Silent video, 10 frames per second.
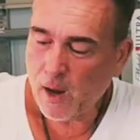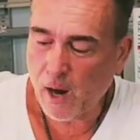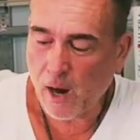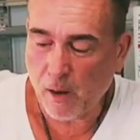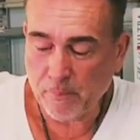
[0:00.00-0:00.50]

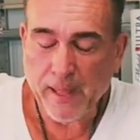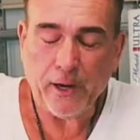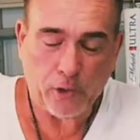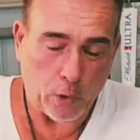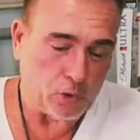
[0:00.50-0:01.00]
Not
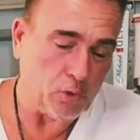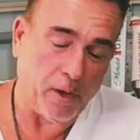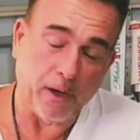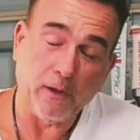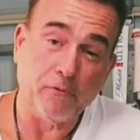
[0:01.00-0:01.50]
a go-to,
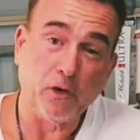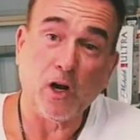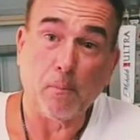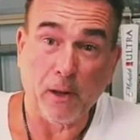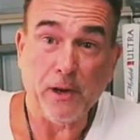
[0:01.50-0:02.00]
but if you're
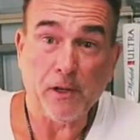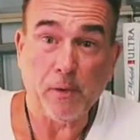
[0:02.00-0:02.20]
gonna blend a